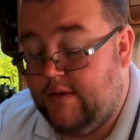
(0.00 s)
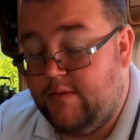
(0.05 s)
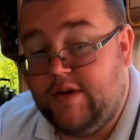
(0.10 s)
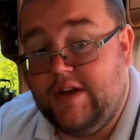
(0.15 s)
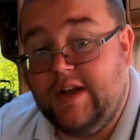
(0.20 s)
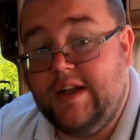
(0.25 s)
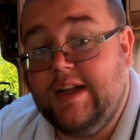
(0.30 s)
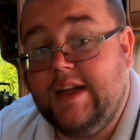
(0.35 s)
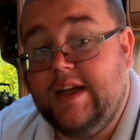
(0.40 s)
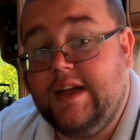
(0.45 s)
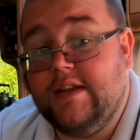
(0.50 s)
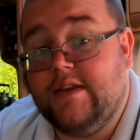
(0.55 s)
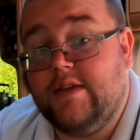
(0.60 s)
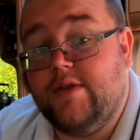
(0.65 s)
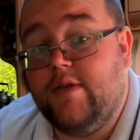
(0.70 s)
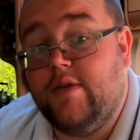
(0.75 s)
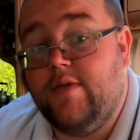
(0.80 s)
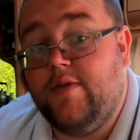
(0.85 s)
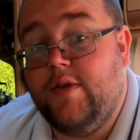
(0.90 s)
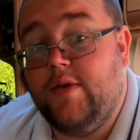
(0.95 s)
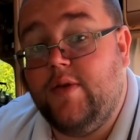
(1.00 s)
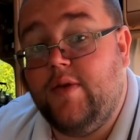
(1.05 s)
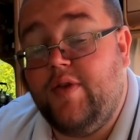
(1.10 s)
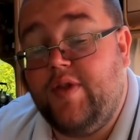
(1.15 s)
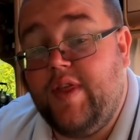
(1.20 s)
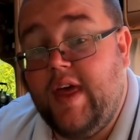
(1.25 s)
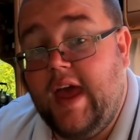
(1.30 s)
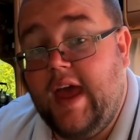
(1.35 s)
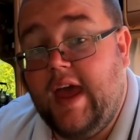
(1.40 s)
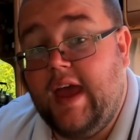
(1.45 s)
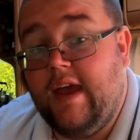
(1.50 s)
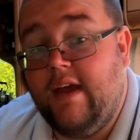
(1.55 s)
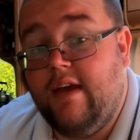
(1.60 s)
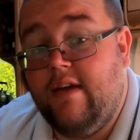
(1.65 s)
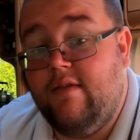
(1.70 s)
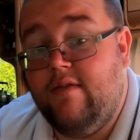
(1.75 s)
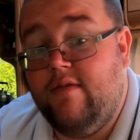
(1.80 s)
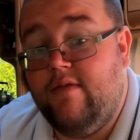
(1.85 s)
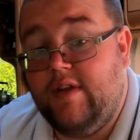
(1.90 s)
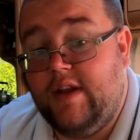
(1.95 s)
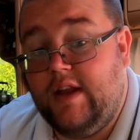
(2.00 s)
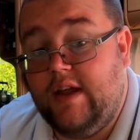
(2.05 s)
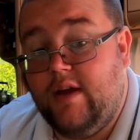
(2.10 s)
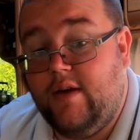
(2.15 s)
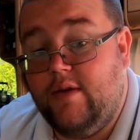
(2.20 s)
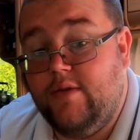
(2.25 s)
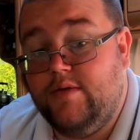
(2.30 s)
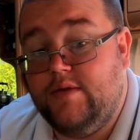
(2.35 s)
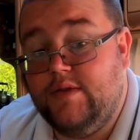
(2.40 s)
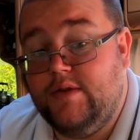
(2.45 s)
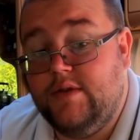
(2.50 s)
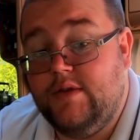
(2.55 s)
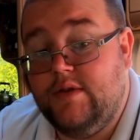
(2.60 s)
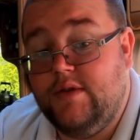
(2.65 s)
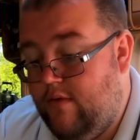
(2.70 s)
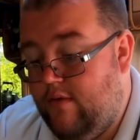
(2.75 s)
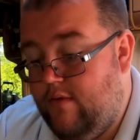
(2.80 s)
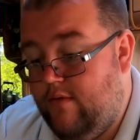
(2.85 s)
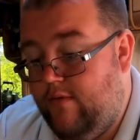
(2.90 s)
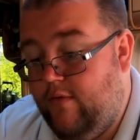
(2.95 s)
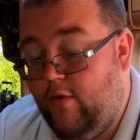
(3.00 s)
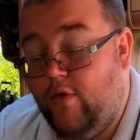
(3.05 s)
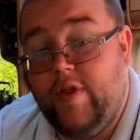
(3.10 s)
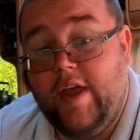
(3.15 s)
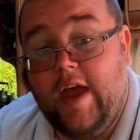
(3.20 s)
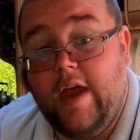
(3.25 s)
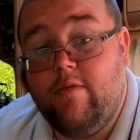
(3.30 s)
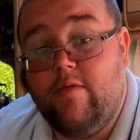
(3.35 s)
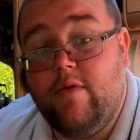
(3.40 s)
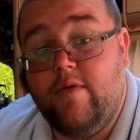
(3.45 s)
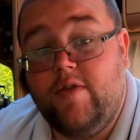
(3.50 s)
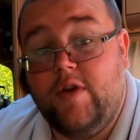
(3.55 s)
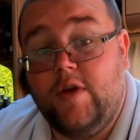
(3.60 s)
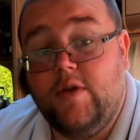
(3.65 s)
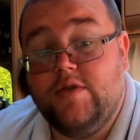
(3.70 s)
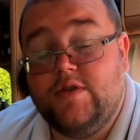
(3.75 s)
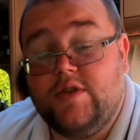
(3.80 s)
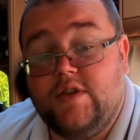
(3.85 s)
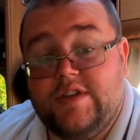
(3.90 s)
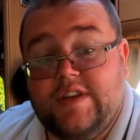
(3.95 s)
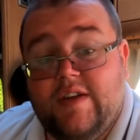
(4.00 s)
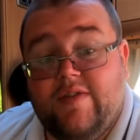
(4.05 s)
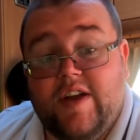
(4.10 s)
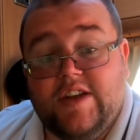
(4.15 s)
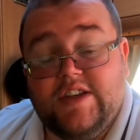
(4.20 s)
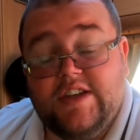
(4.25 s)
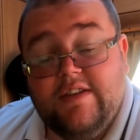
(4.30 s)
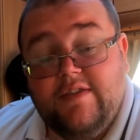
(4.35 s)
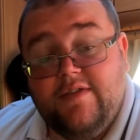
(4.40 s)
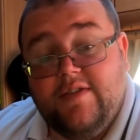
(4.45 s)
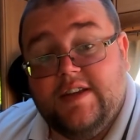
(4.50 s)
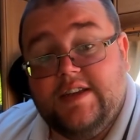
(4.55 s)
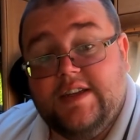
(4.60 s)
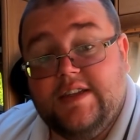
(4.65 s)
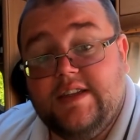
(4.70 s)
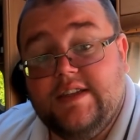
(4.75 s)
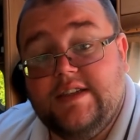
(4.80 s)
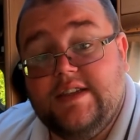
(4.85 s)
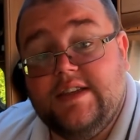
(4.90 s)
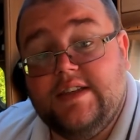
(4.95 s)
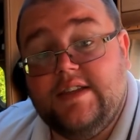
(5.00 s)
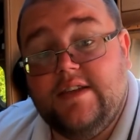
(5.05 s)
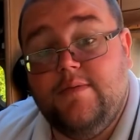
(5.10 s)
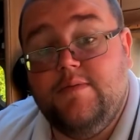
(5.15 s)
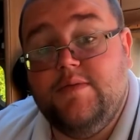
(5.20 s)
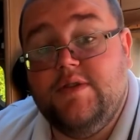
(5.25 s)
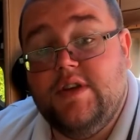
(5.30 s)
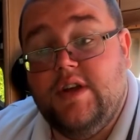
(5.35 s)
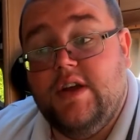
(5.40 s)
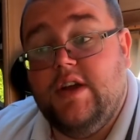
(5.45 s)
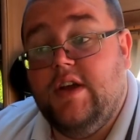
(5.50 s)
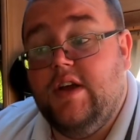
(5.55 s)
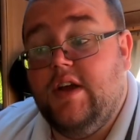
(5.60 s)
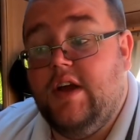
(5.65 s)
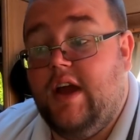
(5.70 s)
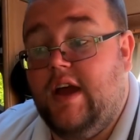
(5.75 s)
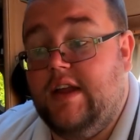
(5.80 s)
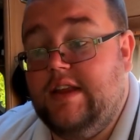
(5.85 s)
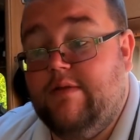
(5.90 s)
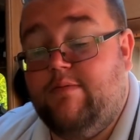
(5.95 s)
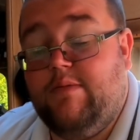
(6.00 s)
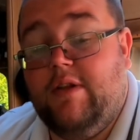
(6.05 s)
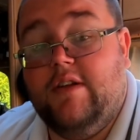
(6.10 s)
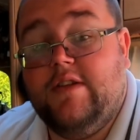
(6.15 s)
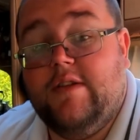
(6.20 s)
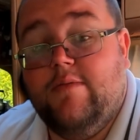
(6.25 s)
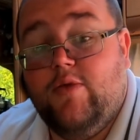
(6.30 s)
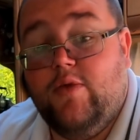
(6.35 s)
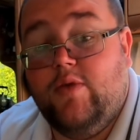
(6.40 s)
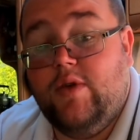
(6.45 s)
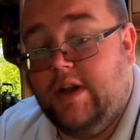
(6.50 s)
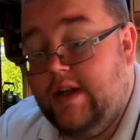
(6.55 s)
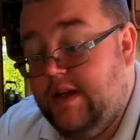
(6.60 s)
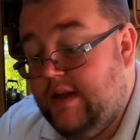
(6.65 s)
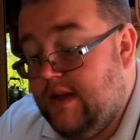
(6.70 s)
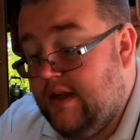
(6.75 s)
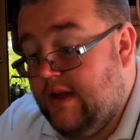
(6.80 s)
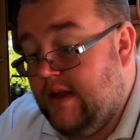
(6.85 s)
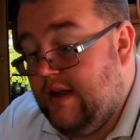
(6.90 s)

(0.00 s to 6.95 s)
I'm going to link to a few of their videos for their reviews, because they've actually fitted the systems and they've plugged them all in.